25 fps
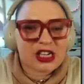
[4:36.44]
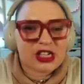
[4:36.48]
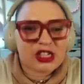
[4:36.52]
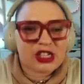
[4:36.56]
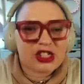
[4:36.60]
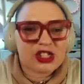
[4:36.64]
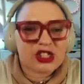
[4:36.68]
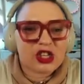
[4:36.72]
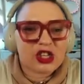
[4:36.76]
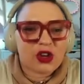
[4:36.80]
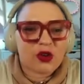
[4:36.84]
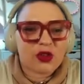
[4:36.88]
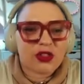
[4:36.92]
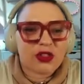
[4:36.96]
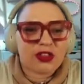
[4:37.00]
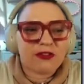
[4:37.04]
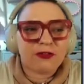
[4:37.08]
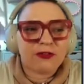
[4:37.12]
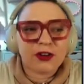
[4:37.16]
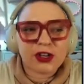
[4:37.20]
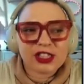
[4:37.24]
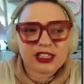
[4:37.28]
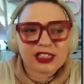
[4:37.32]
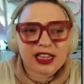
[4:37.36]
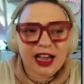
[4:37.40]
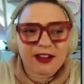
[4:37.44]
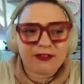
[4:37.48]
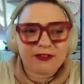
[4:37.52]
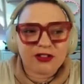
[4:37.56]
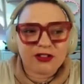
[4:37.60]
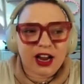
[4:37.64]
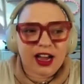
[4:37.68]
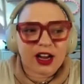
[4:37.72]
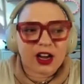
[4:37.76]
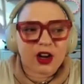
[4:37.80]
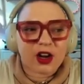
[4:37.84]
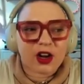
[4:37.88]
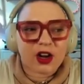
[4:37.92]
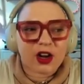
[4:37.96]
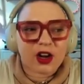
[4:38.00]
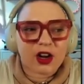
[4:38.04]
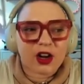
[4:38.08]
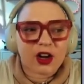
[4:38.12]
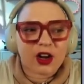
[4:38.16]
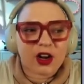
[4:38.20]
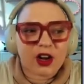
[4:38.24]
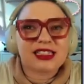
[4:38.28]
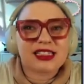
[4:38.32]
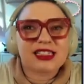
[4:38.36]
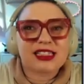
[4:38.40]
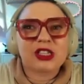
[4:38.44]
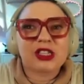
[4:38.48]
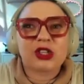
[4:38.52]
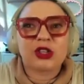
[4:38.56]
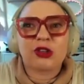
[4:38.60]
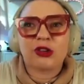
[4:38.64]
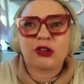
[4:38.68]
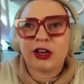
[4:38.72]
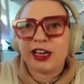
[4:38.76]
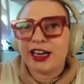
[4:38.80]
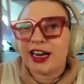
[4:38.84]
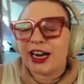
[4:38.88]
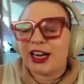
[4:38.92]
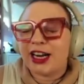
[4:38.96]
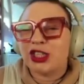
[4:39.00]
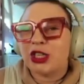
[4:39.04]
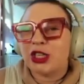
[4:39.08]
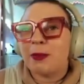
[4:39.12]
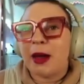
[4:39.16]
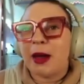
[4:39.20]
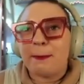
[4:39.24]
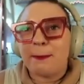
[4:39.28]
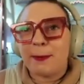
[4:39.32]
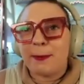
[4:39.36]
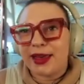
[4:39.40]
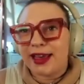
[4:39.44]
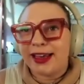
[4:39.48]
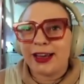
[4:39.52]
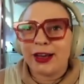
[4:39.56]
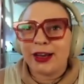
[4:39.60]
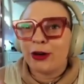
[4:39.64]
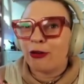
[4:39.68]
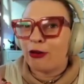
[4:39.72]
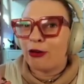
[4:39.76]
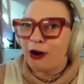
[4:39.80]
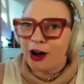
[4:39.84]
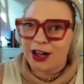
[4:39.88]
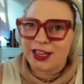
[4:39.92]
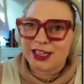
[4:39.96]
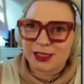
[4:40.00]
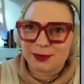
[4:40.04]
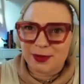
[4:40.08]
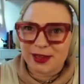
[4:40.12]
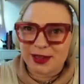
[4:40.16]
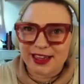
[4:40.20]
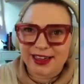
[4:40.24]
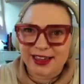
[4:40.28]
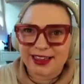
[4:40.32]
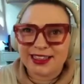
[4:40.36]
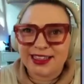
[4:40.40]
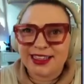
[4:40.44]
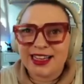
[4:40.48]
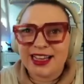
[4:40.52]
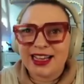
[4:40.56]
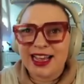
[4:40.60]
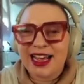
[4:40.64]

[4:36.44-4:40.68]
So the first laugh track was created actually by Bing Crosby.